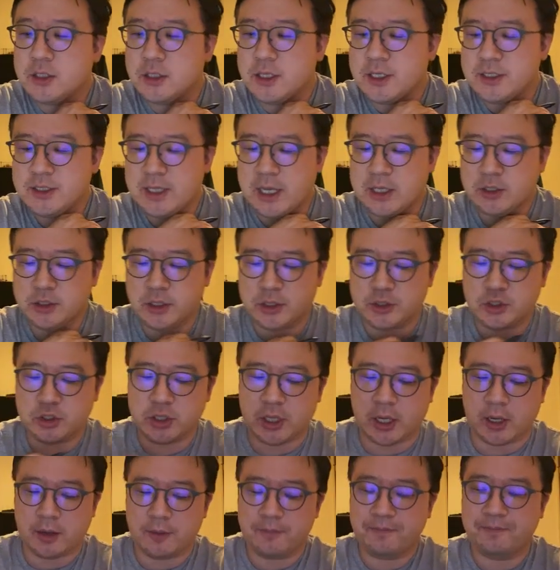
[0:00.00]
So let's actually
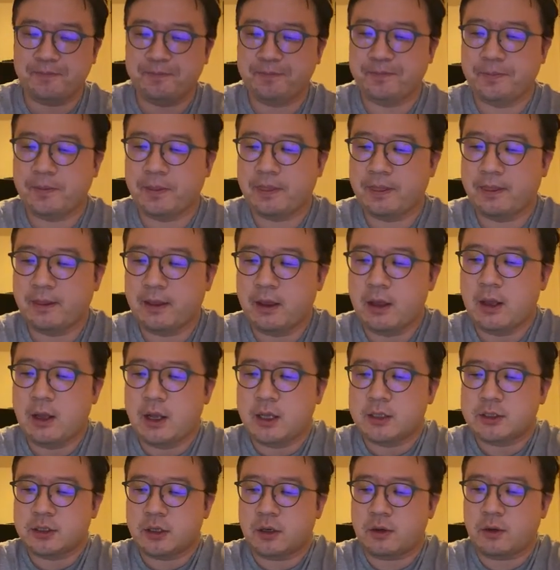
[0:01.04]
check.
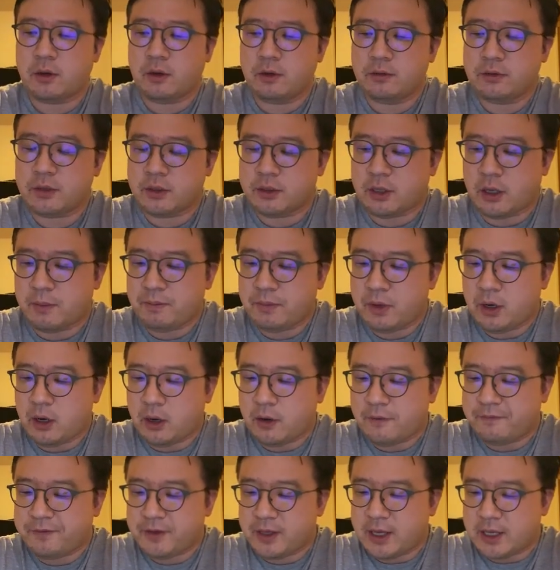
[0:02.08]
So the number
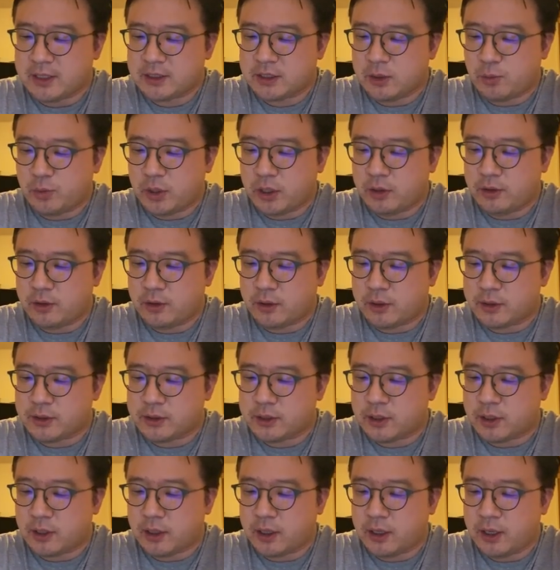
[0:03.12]
of the x that we need to
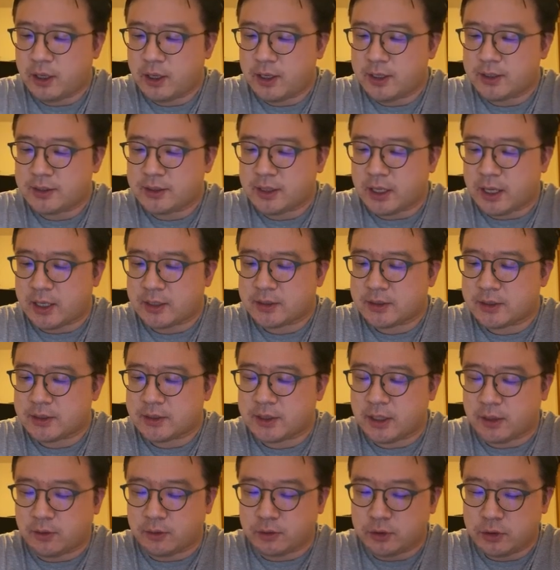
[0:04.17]
consider is x is
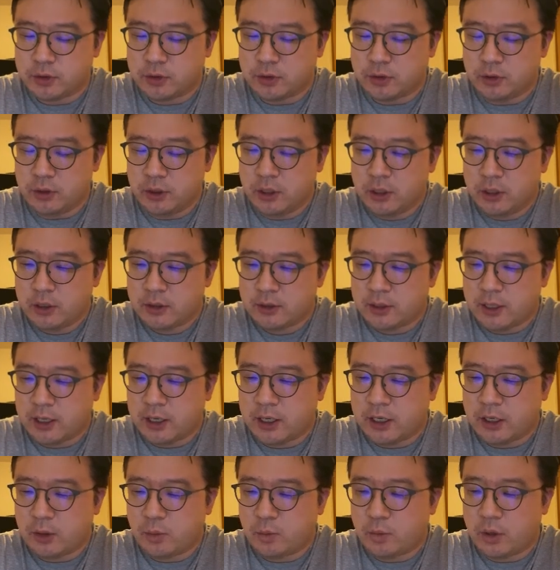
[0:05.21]
equal to
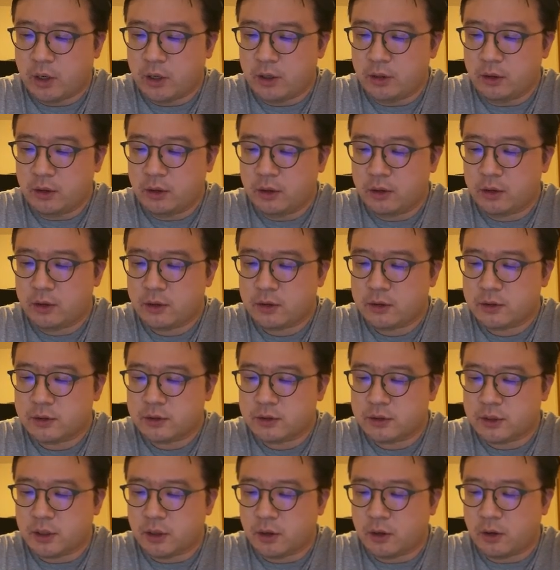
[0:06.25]
negative 1,
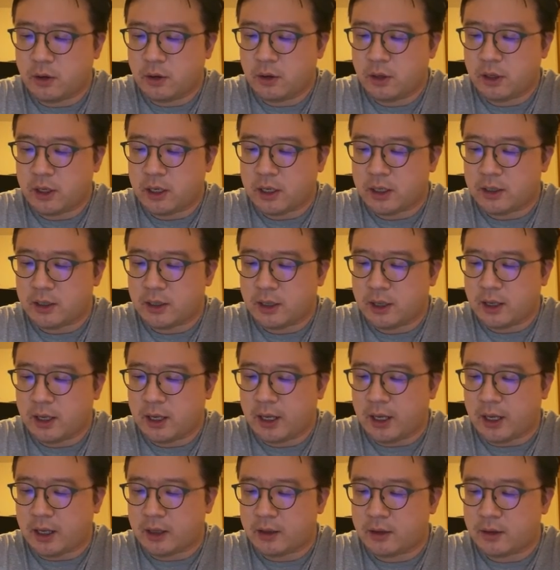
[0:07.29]
0, and
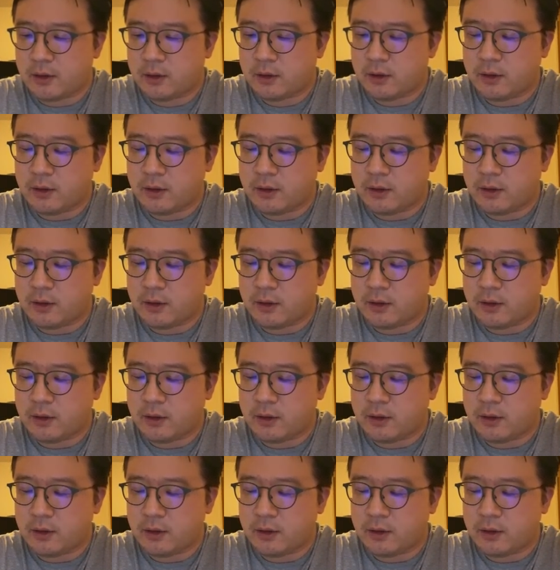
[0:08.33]
8.